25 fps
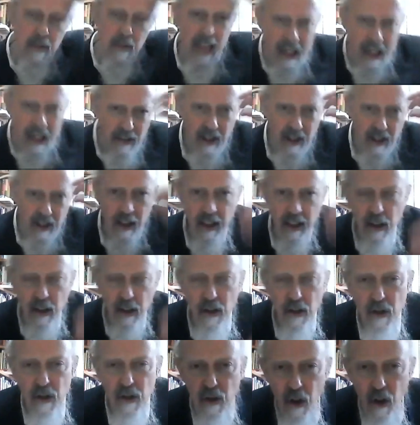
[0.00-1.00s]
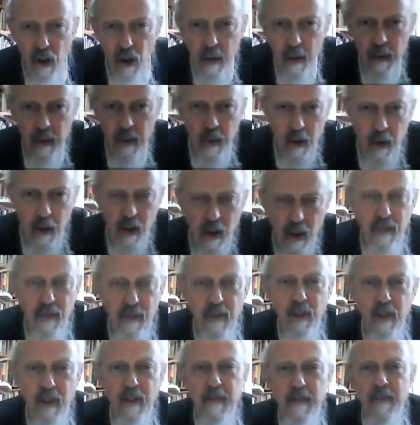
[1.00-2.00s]
ethically disturbed
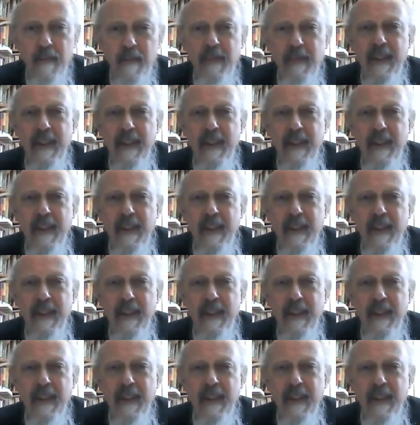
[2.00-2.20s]
worldview,